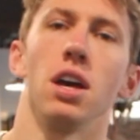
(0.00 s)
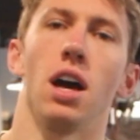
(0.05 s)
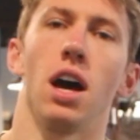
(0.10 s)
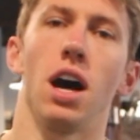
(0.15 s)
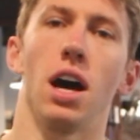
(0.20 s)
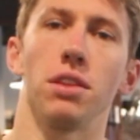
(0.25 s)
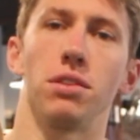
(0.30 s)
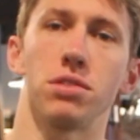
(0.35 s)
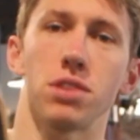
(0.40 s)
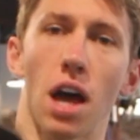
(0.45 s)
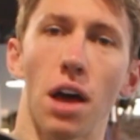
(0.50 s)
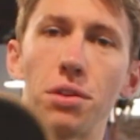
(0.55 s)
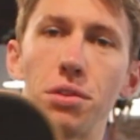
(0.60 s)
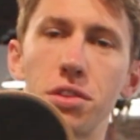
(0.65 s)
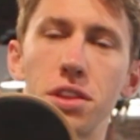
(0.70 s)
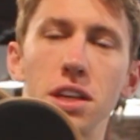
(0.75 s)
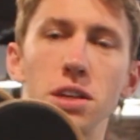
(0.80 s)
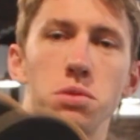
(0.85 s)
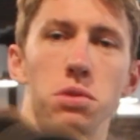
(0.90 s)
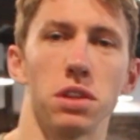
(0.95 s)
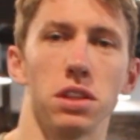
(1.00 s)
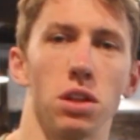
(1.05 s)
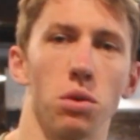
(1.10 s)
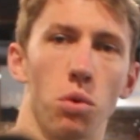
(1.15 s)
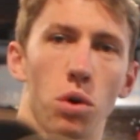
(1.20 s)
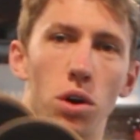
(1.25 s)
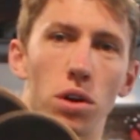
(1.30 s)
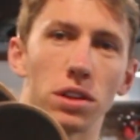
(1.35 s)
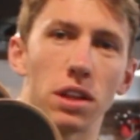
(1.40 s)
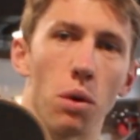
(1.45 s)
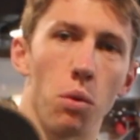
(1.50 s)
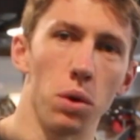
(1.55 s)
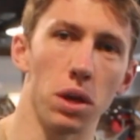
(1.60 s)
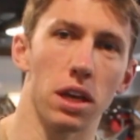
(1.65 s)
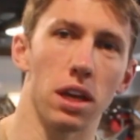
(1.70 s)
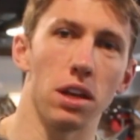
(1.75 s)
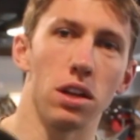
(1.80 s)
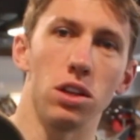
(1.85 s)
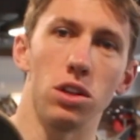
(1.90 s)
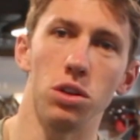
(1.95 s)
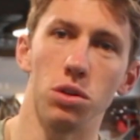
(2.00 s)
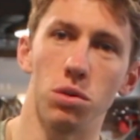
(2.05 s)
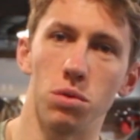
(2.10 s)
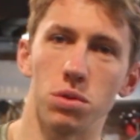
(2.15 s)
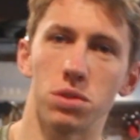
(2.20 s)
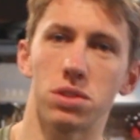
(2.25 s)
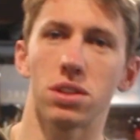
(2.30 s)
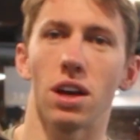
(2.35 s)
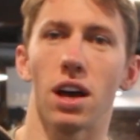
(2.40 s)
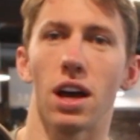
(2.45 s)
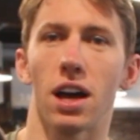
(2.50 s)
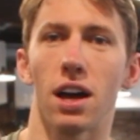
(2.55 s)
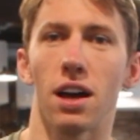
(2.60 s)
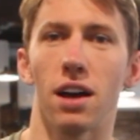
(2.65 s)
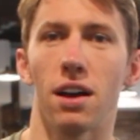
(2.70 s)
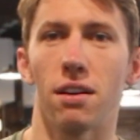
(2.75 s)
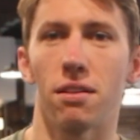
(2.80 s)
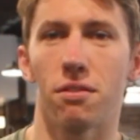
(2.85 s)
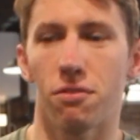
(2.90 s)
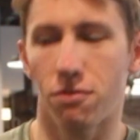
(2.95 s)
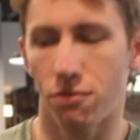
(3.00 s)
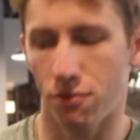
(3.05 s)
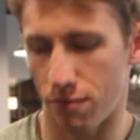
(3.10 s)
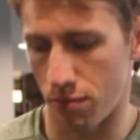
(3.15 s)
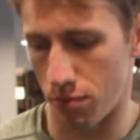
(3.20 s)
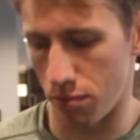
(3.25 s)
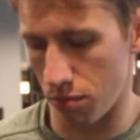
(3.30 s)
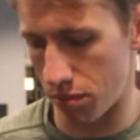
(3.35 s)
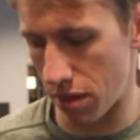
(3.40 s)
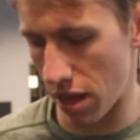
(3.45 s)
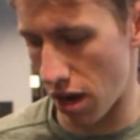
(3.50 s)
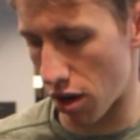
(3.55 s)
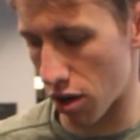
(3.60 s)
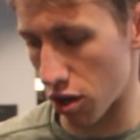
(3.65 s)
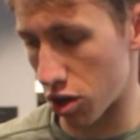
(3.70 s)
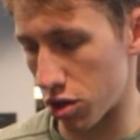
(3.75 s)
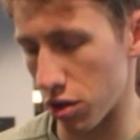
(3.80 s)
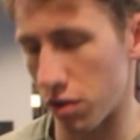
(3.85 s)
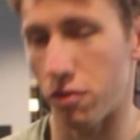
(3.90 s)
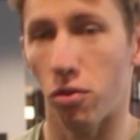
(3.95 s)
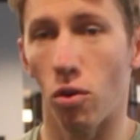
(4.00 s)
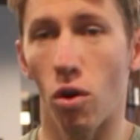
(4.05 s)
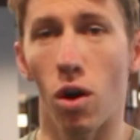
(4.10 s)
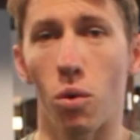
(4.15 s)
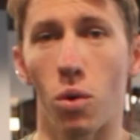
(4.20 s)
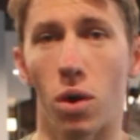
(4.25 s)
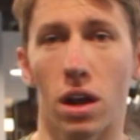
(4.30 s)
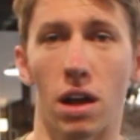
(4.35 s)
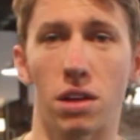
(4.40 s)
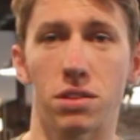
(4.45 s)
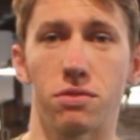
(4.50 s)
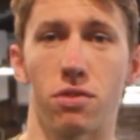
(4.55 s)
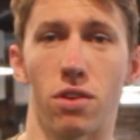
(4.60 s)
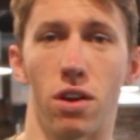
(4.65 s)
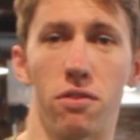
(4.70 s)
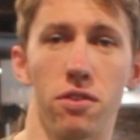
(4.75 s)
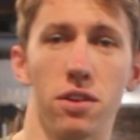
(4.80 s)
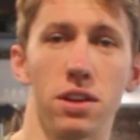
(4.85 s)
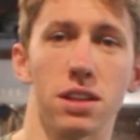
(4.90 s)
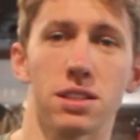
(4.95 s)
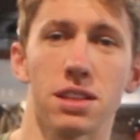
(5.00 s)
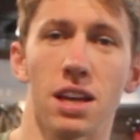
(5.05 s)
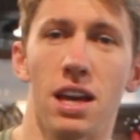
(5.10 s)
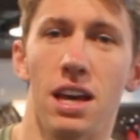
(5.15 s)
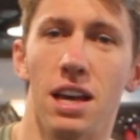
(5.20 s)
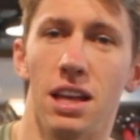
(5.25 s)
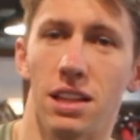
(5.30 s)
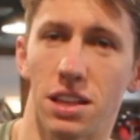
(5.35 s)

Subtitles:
There's other things within the world that we can use that are good for our workouts and for our fitness.